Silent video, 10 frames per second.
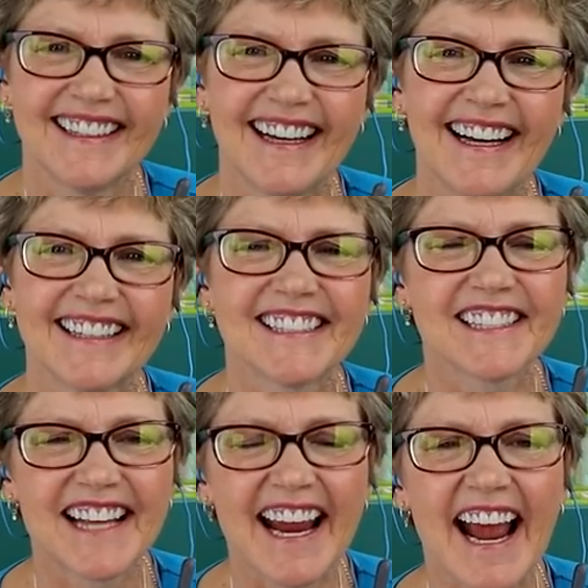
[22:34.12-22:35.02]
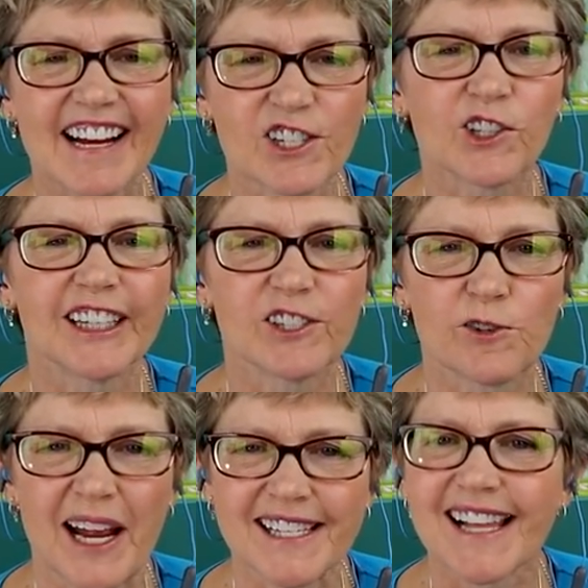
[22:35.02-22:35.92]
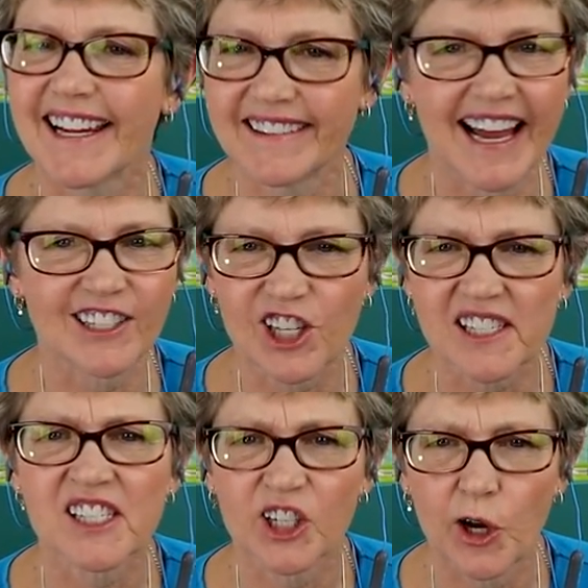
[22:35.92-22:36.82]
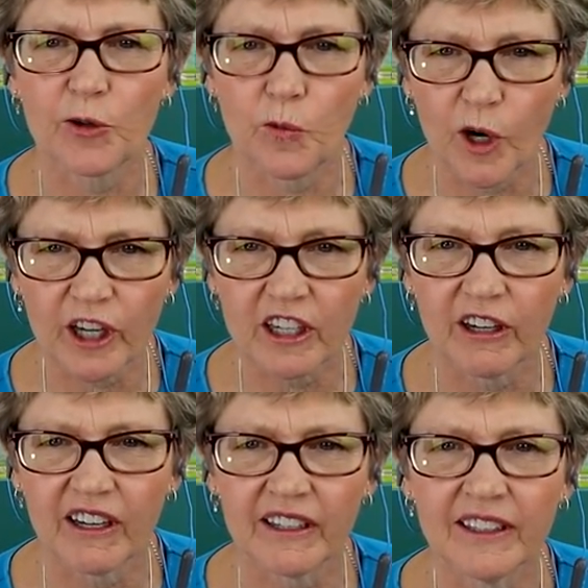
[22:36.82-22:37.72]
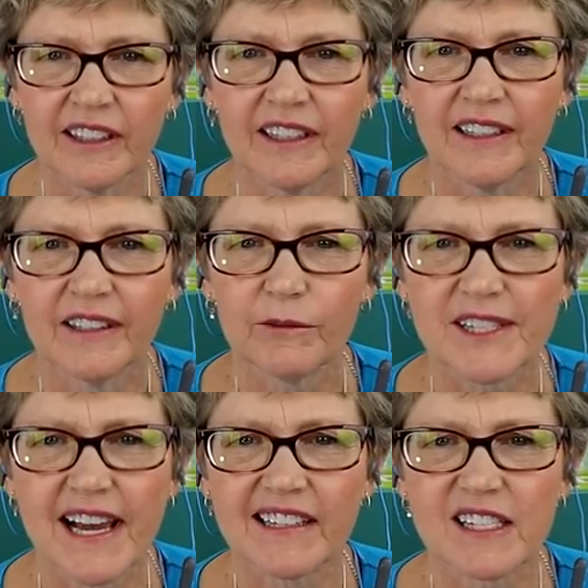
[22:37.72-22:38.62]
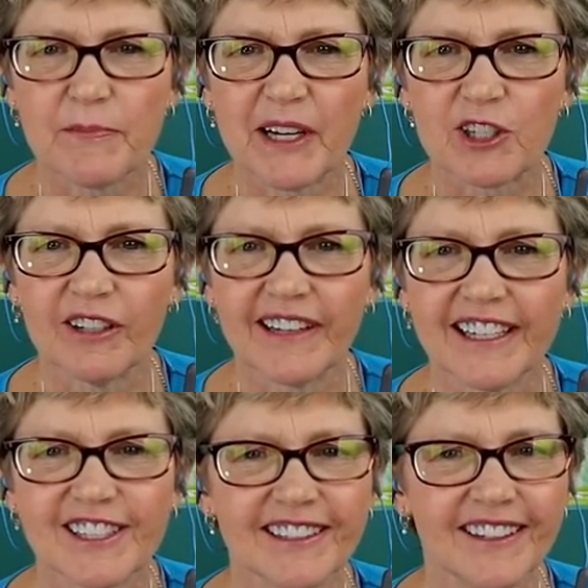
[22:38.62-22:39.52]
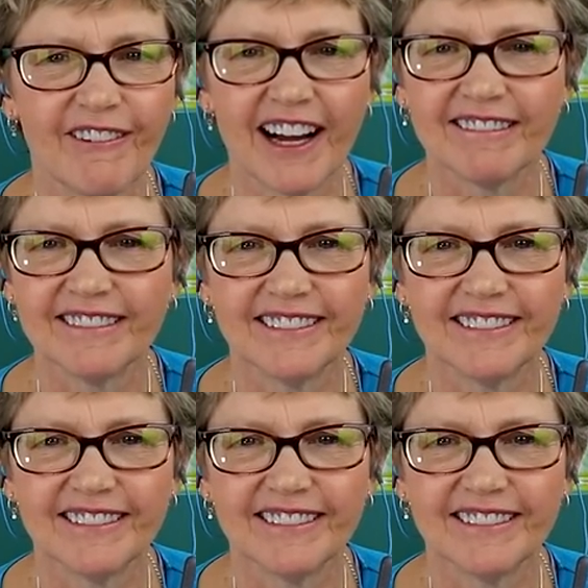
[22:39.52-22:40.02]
Uh-huh. Did they actually dress like that just to go to work, or yeah. was that a special occasion? Wow.